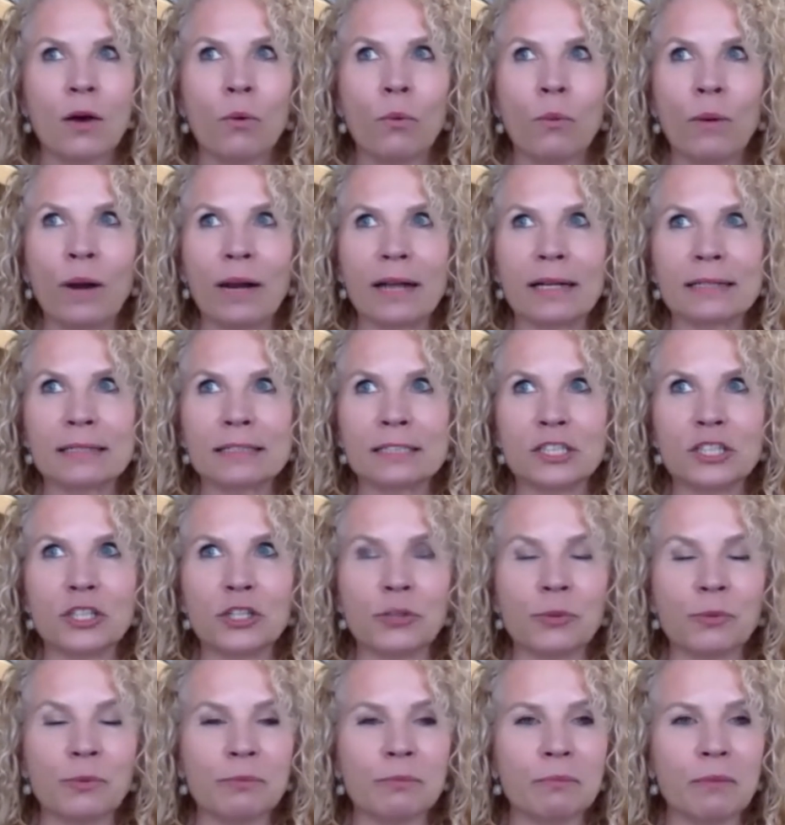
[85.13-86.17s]
when
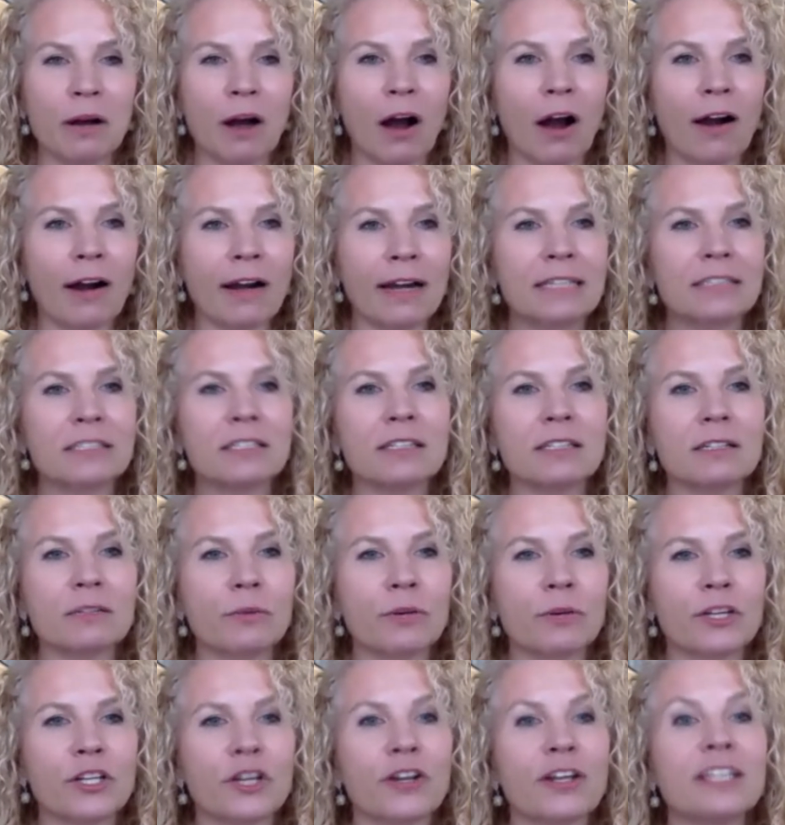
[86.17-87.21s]
you are in
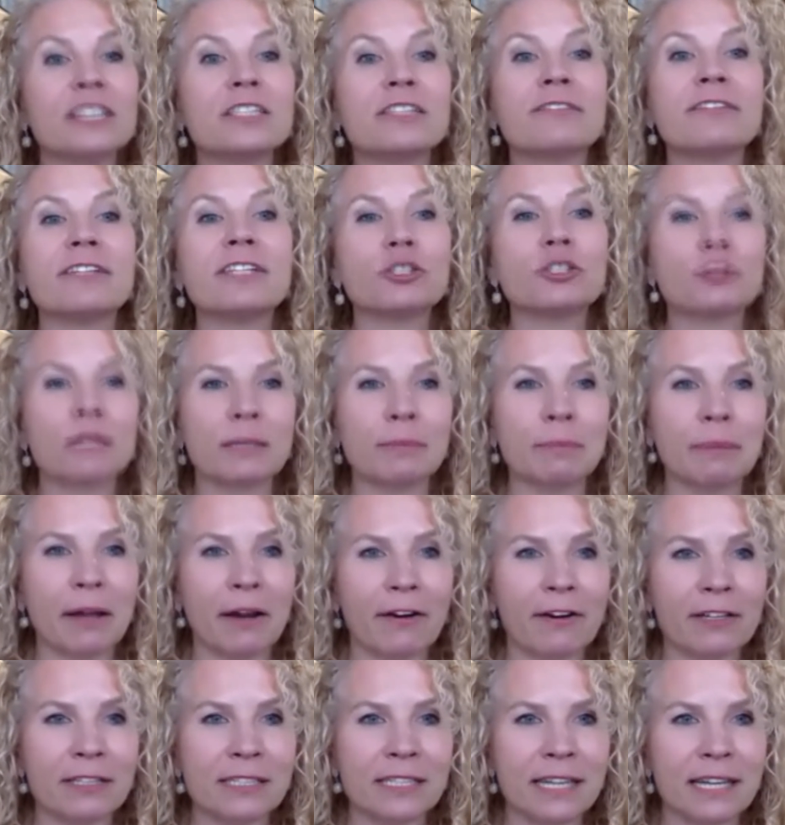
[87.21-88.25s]
when you're individually
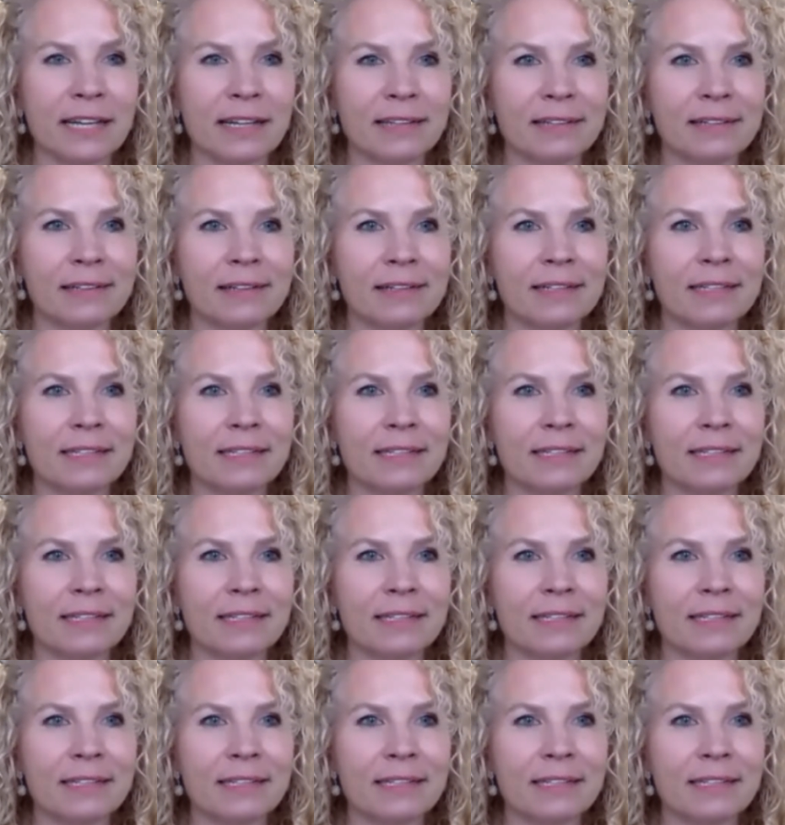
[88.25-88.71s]
parenting